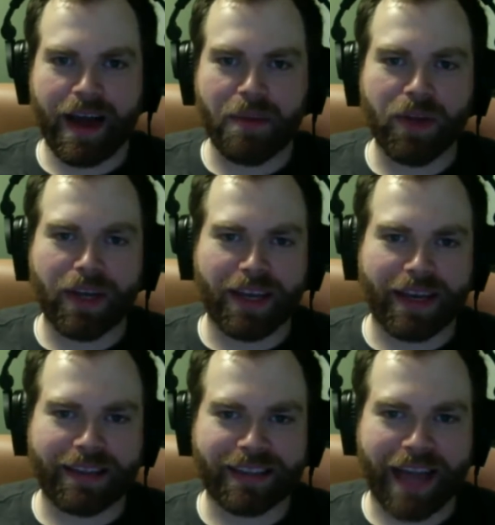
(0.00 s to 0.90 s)
I'm
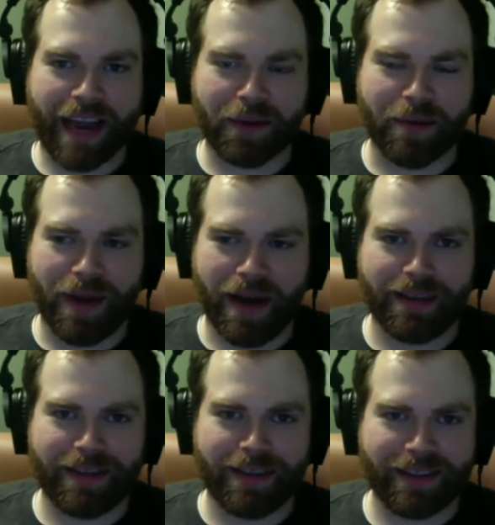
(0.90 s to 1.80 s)
looking at Skyrim
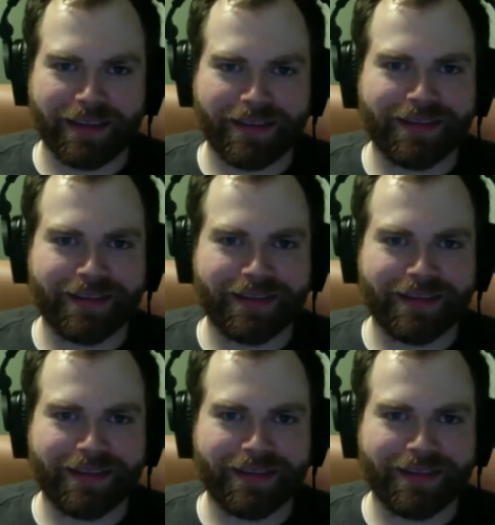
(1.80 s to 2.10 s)
mods.